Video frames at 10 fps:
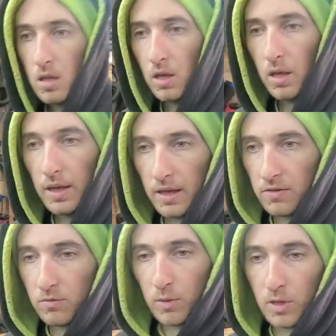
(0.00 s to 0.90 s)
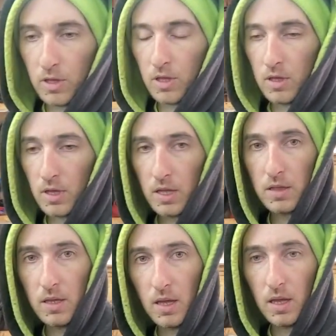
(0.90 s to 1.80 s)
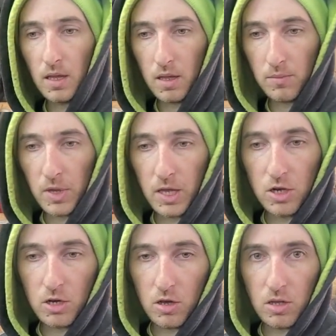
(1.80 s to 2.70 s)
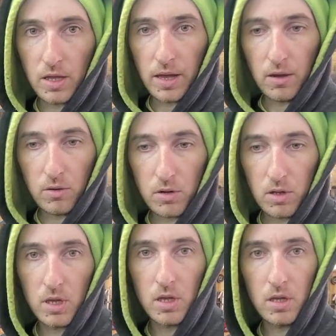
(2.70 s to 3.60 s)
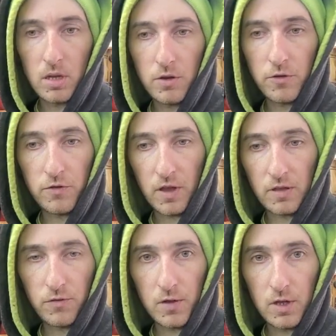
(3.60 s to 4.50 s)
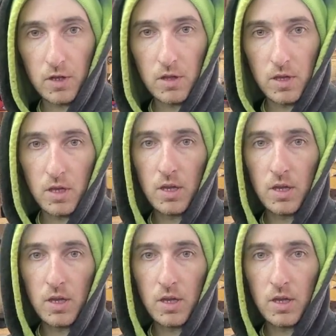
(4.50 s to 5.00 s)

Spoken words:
Alright guys, well, got the AEM gauge all out and just test fitted the